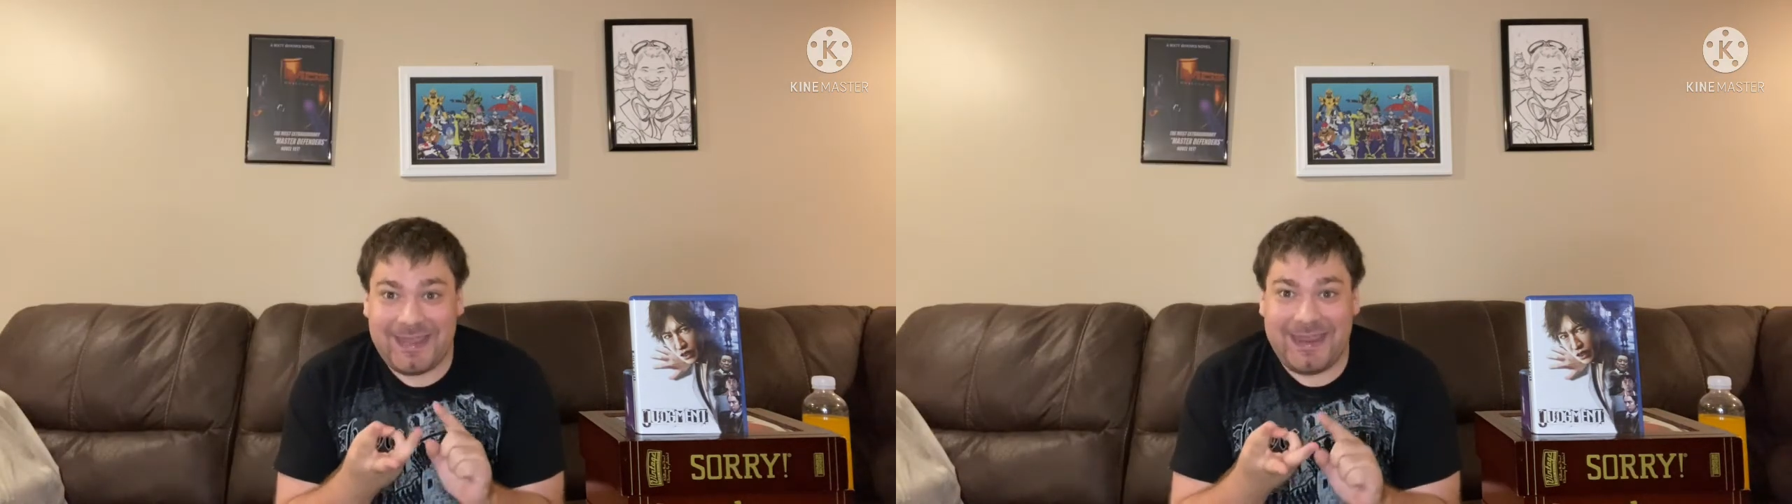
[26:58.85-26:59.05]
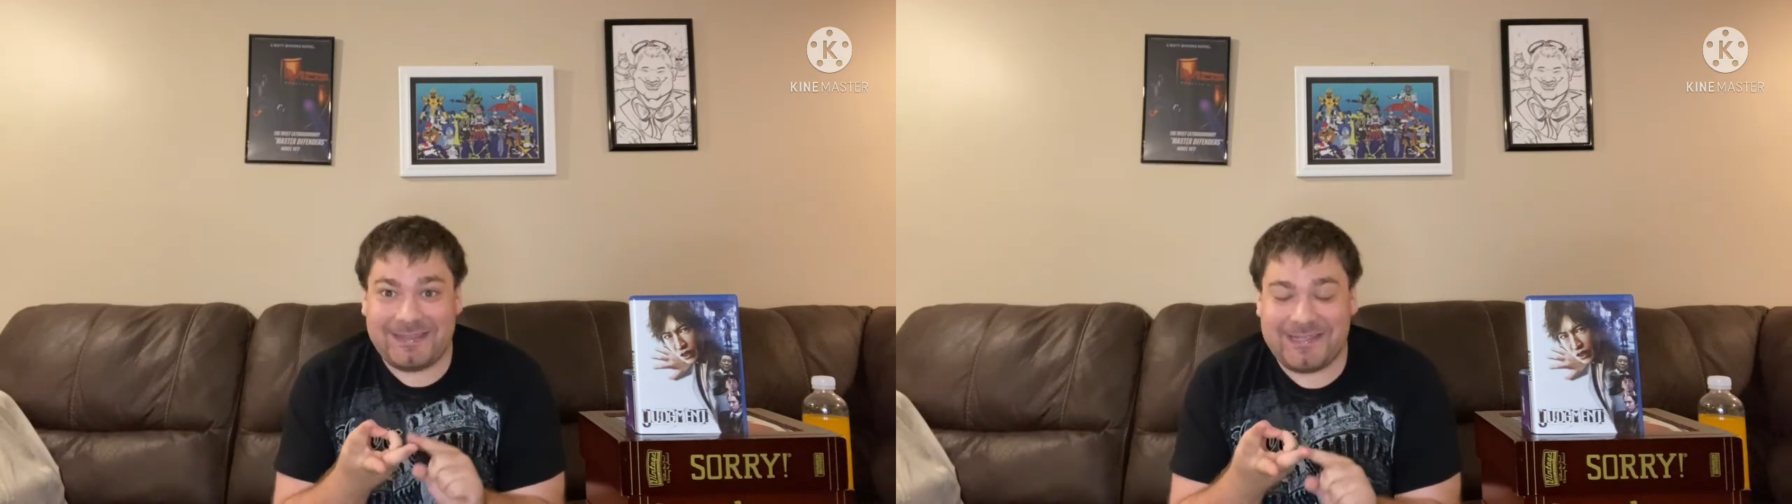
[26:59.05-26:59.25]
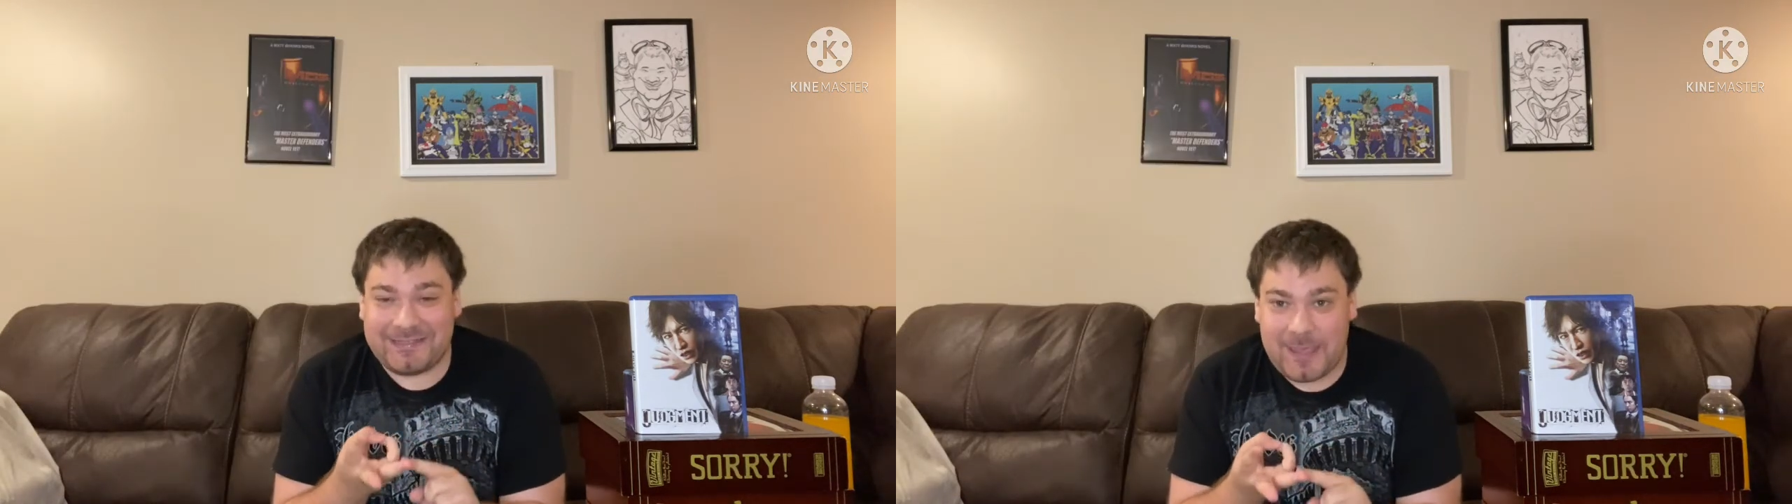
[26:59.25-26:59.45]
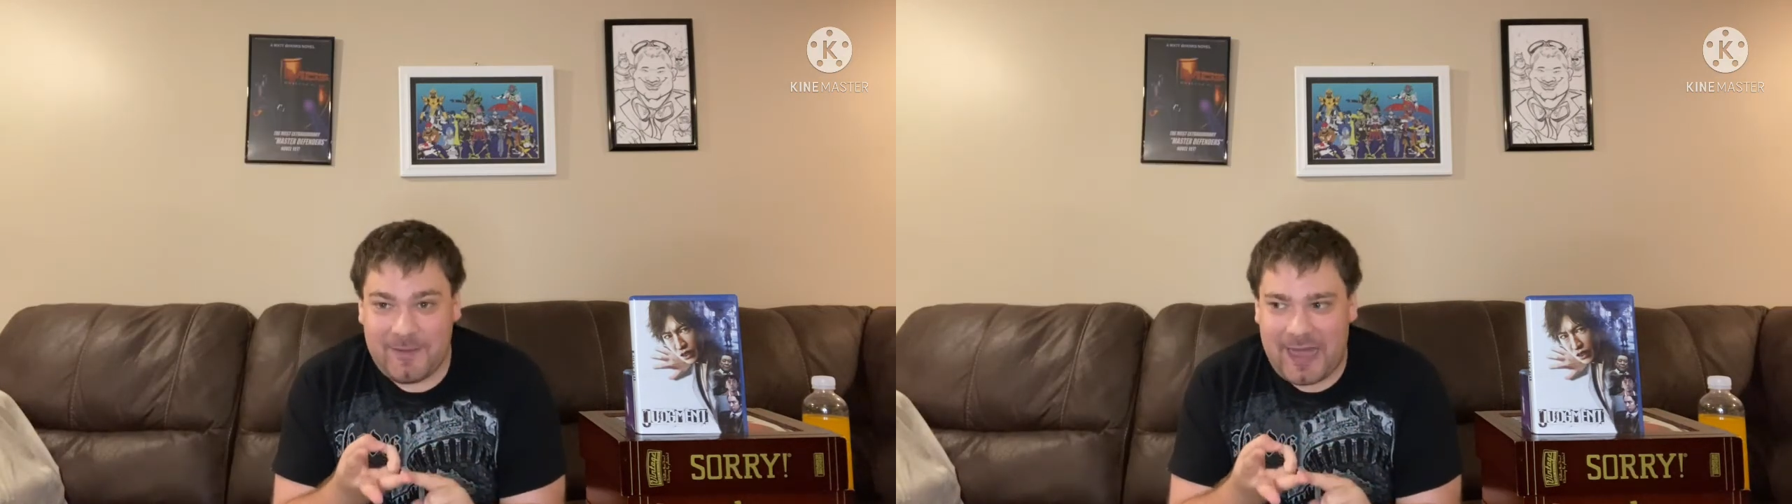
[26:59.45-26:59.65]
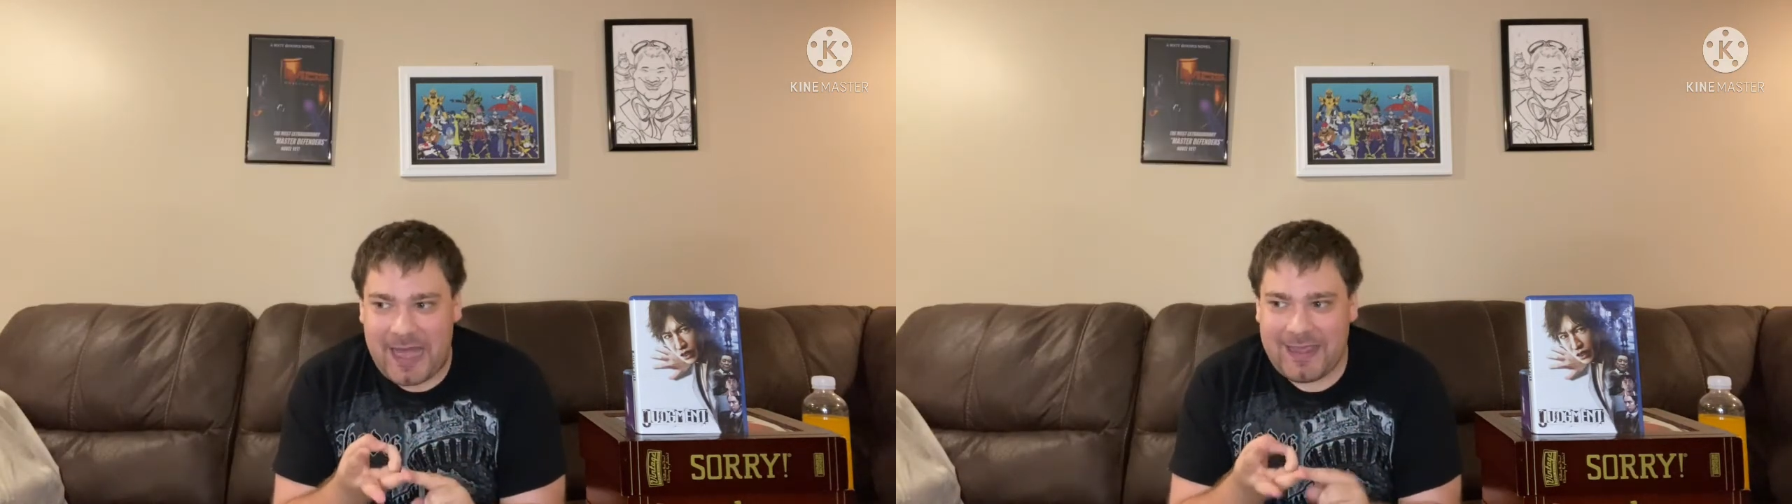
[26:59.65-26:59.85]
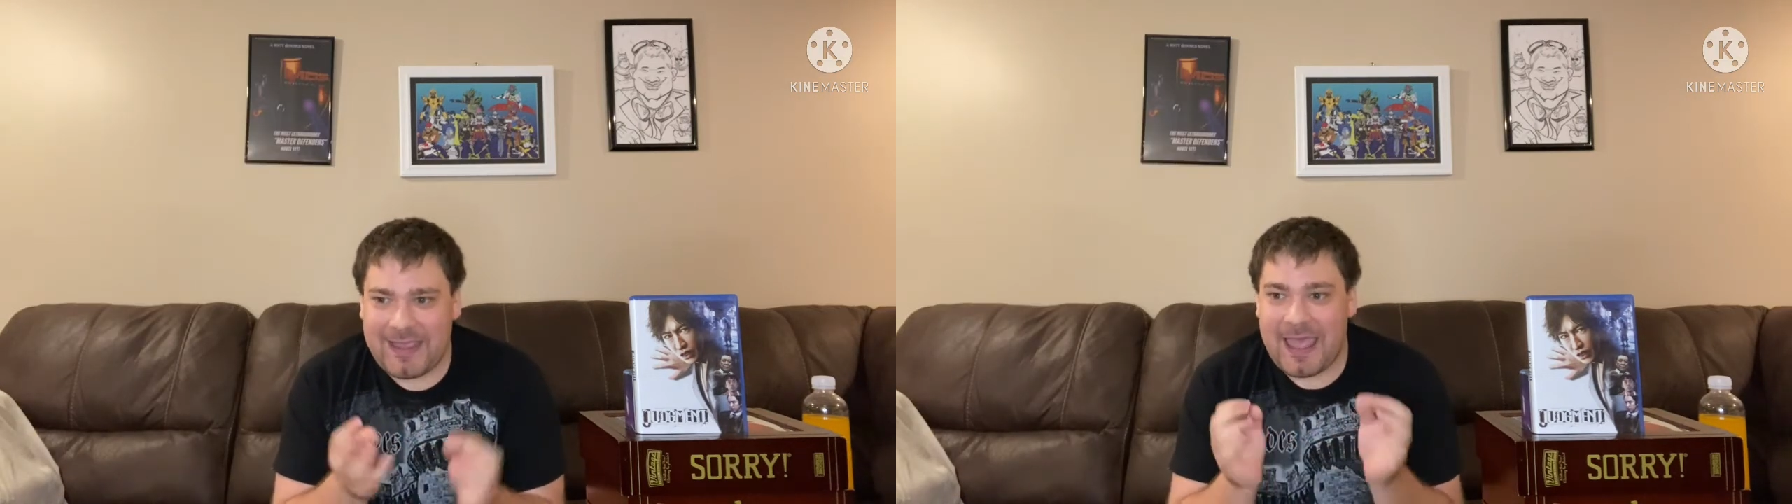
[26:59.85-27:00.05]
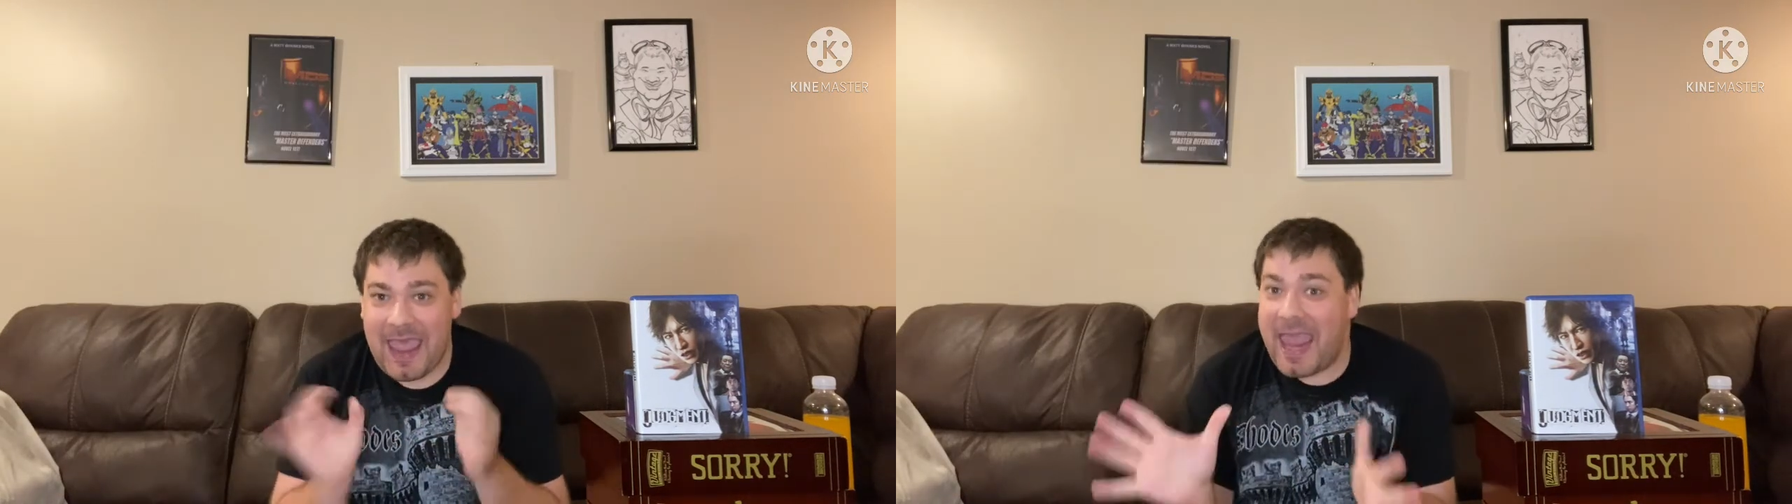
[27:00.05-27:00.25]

he is intimidating,